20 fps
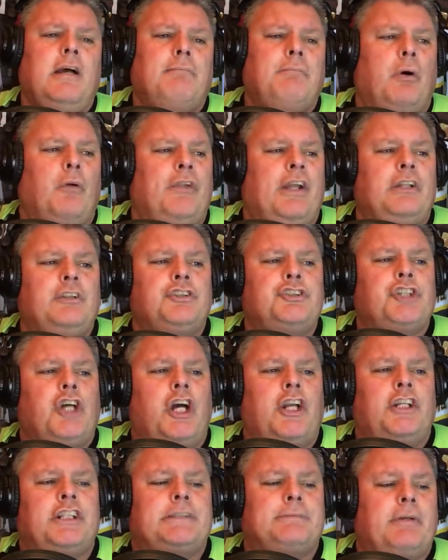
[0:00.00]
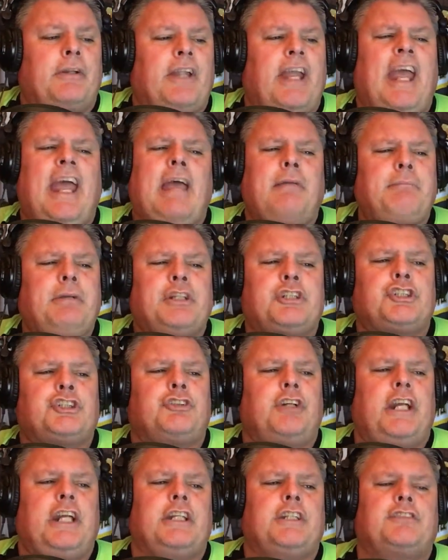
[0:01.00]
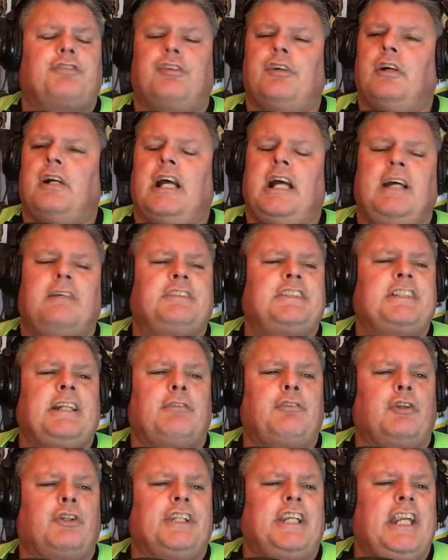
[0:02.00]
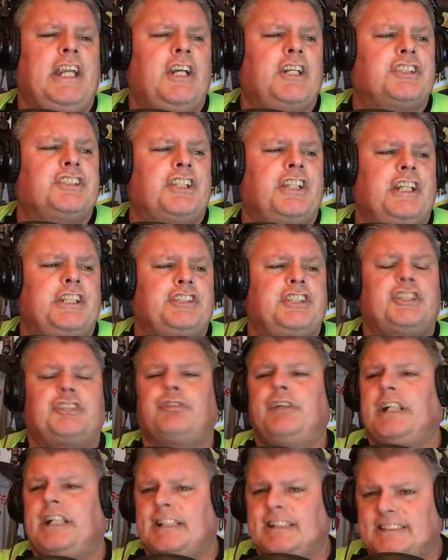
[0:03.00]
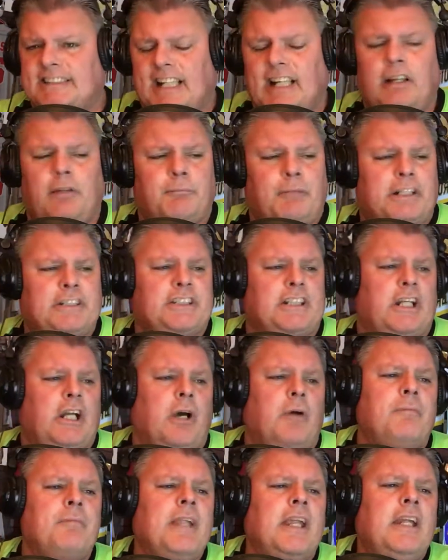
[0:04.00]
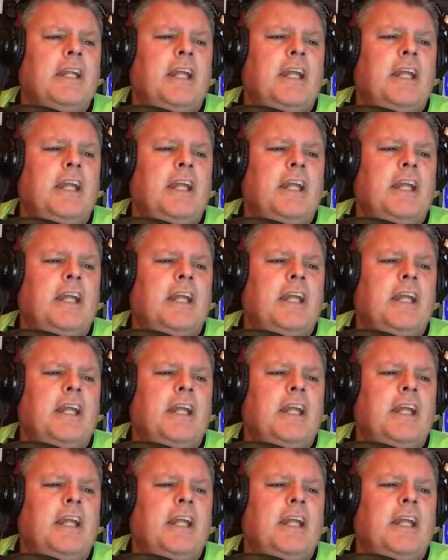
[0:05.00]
Both Elton John and his mother have been estranged for several years, and they just reconciled months ago.